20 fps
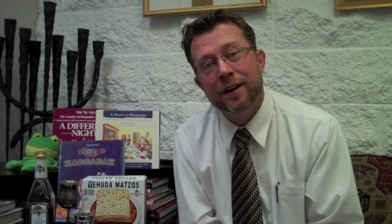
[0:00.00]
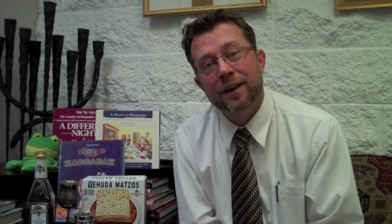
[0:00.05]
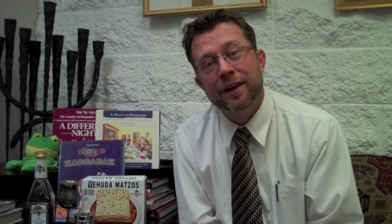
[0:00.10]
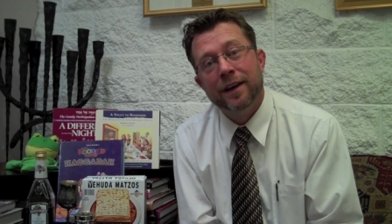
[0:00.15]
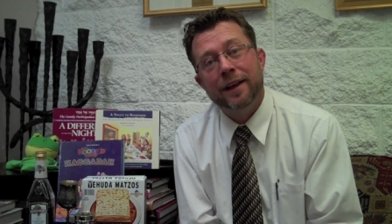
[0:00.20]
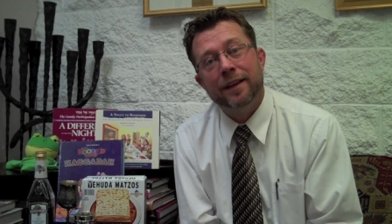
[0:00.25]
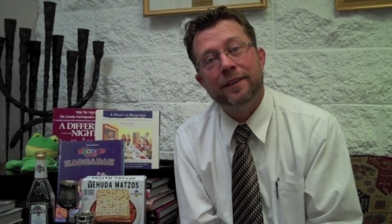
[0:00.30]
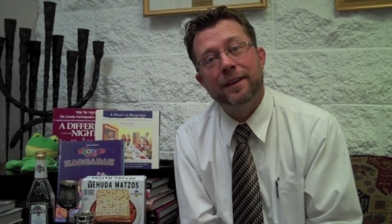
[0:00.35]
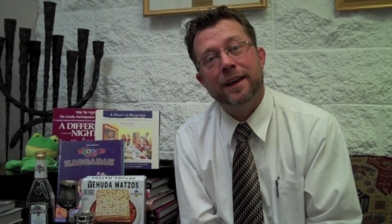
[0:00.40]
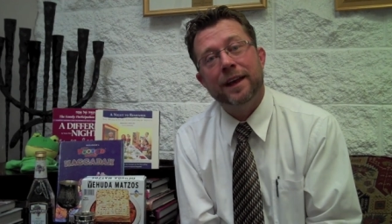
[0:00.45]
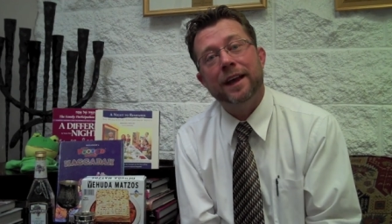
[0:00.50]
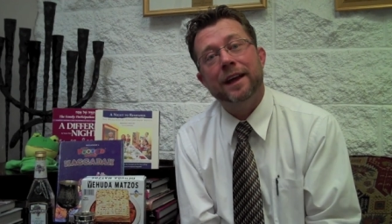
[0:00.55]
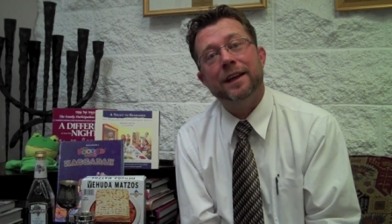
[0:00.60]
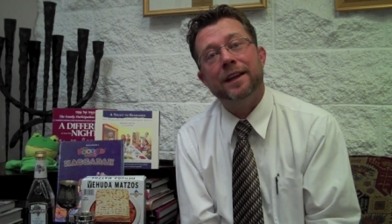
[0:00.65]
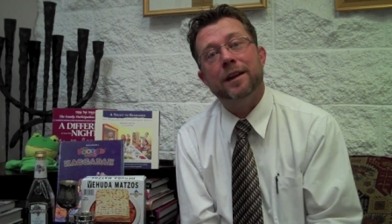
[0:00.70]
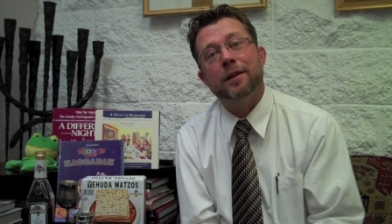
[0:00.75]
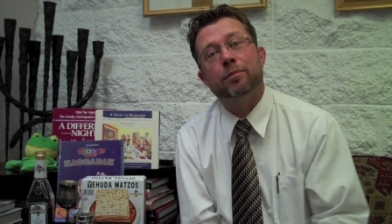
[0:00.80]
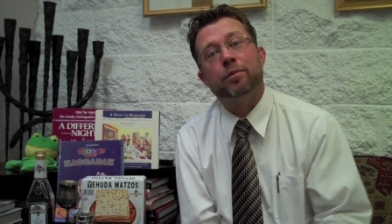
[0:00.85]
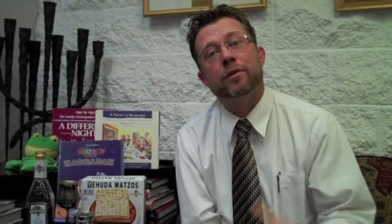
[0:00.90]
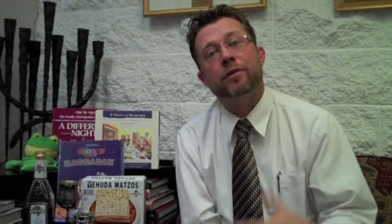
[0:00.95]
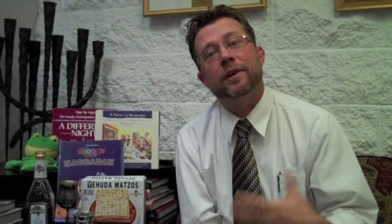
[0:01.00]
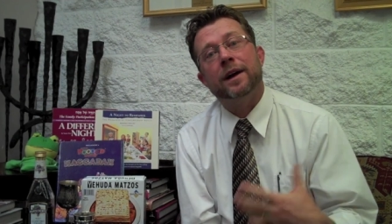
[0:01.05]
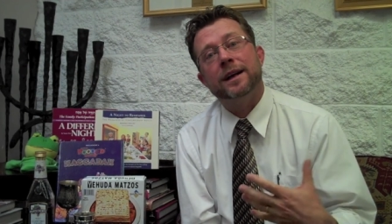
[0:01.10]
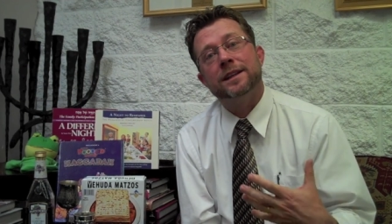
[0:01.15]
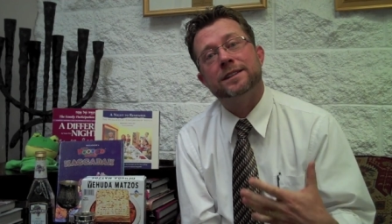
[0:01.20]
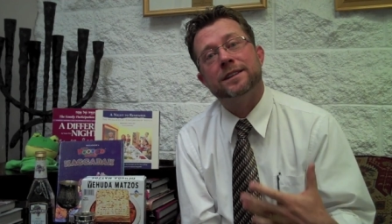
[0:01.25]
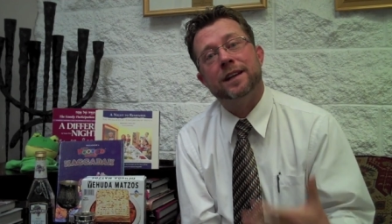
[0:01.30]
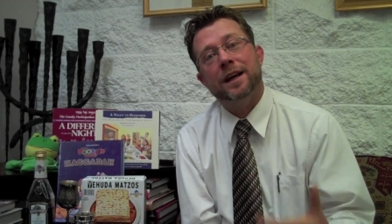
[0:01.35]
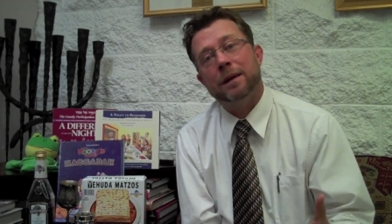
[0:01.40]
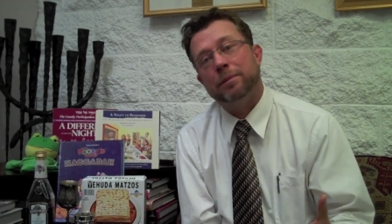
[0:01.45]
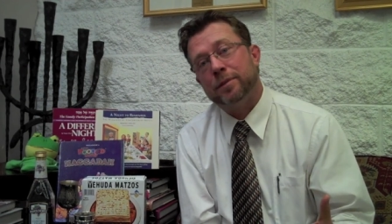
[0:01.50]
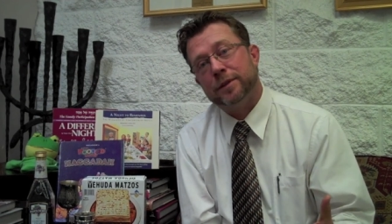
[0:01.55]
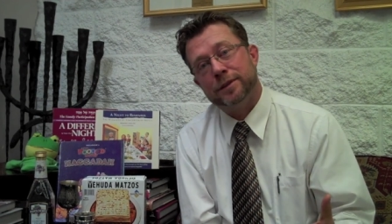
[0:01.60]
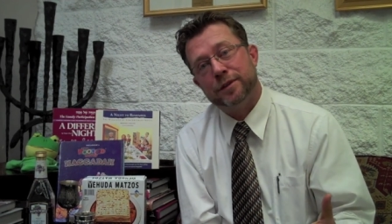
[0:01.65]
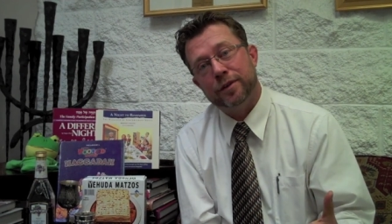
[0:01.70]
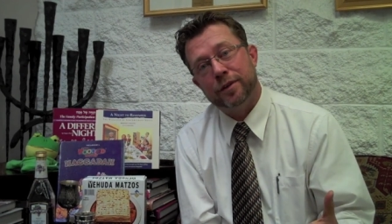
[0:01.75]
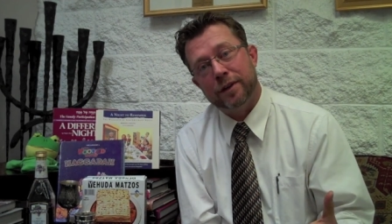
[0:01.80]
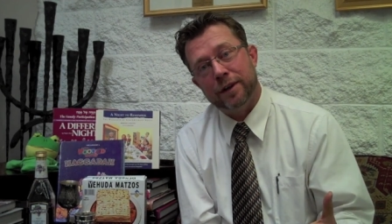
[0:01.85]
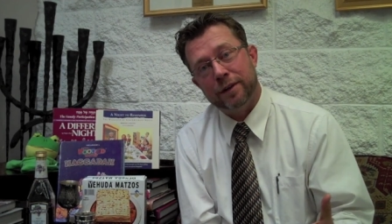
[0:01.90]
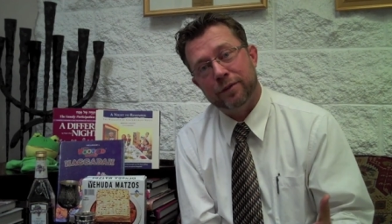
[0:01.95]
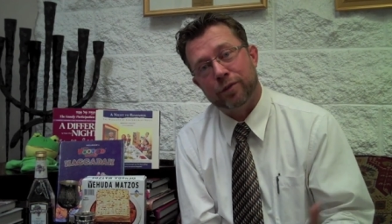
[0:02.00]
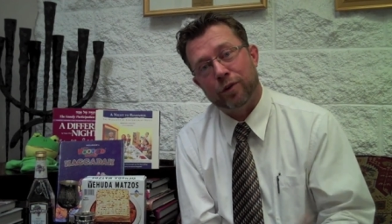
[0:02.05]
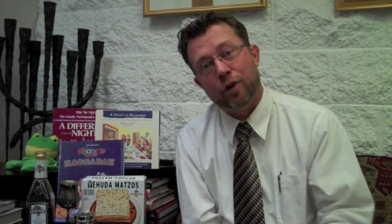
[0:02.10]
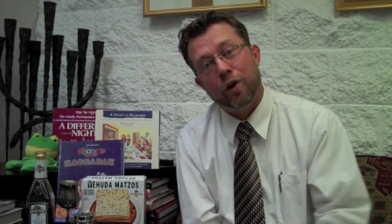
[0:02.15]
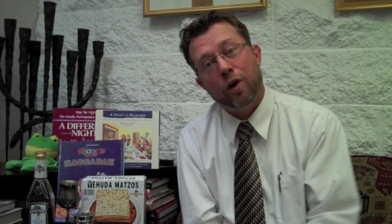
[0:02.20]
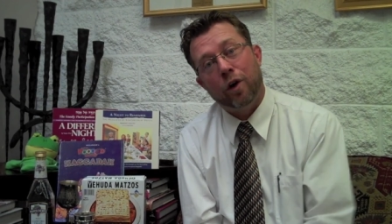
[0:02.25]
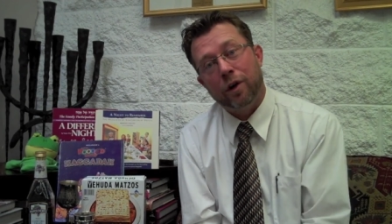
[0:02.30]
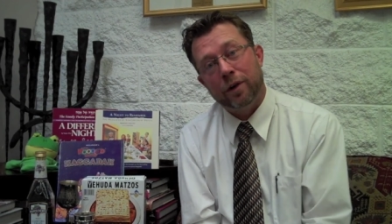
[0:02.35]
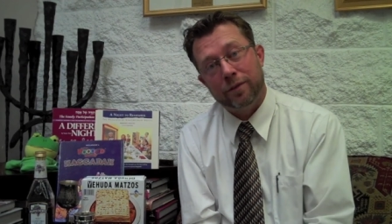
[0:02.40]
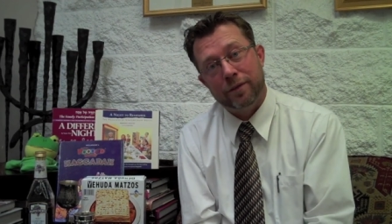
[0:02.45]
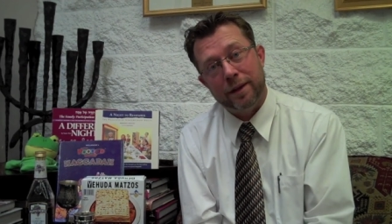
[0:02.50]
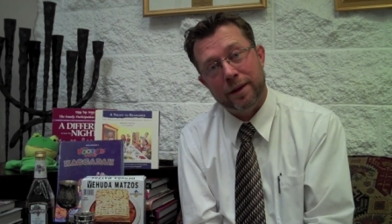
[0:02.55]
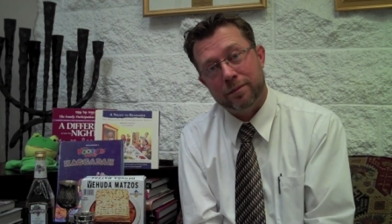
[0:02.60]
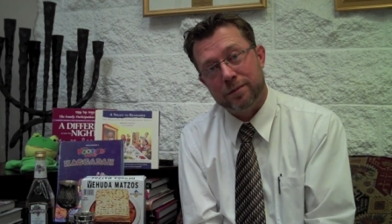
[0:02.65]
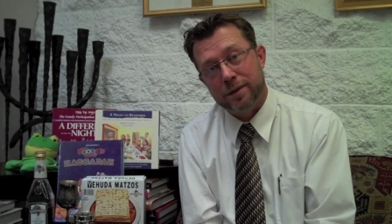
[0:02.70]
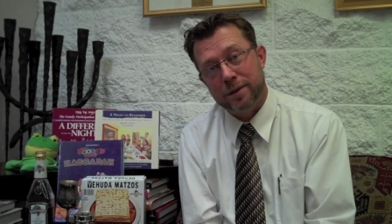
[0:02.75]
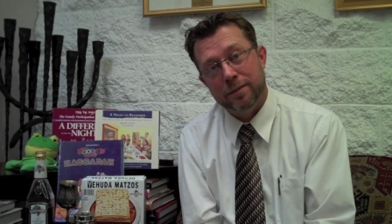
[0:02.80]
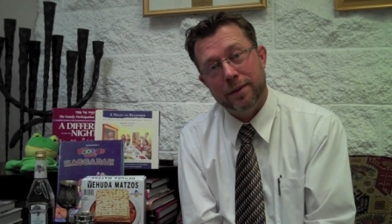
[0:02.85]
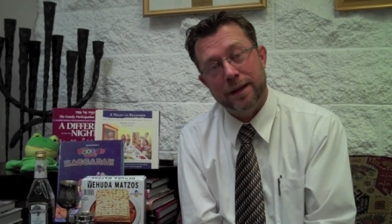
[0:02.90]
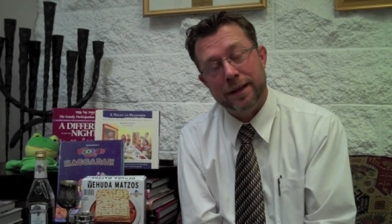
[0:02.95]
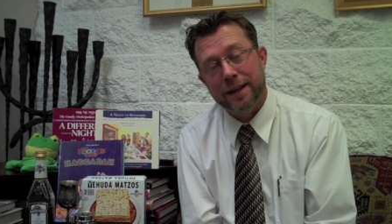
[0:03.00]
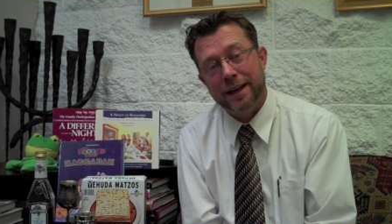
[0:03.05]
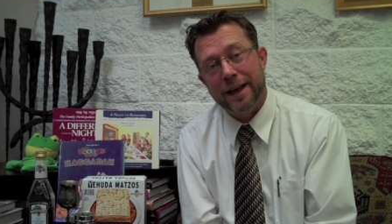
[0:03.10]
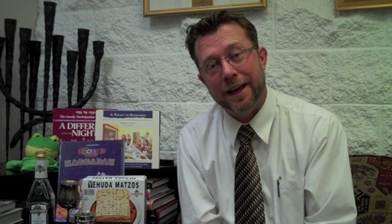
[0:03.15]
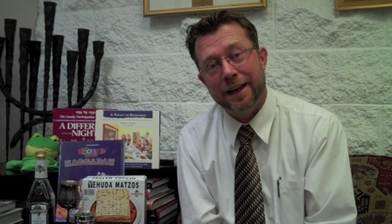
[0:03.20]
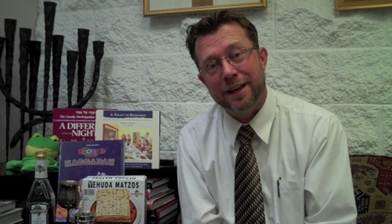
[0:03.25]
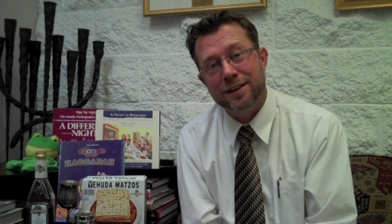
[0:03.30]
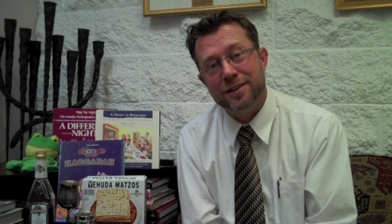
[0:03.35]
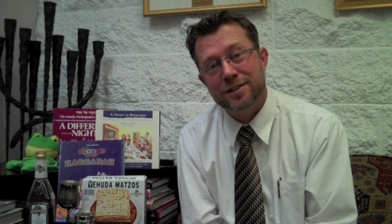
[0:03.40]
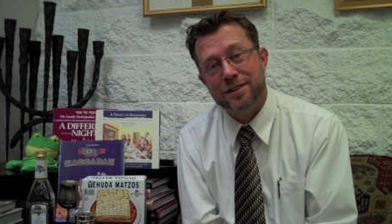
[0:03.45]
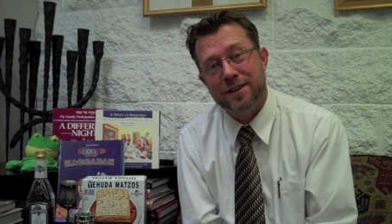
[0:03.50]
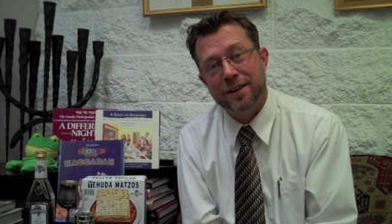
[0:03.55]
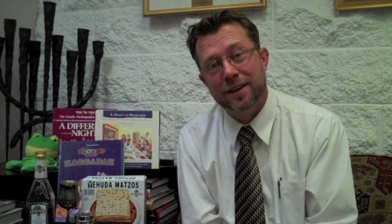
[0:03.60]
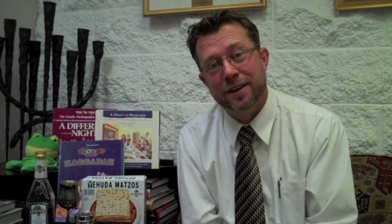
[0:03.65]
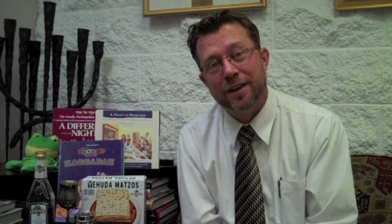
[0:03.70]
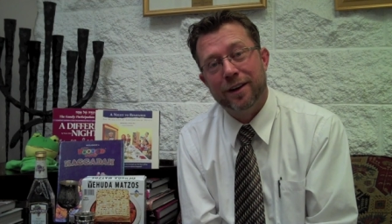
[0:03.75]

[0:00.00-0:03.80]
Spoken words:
In the end, it provides an opportunity for all of them to be engaged,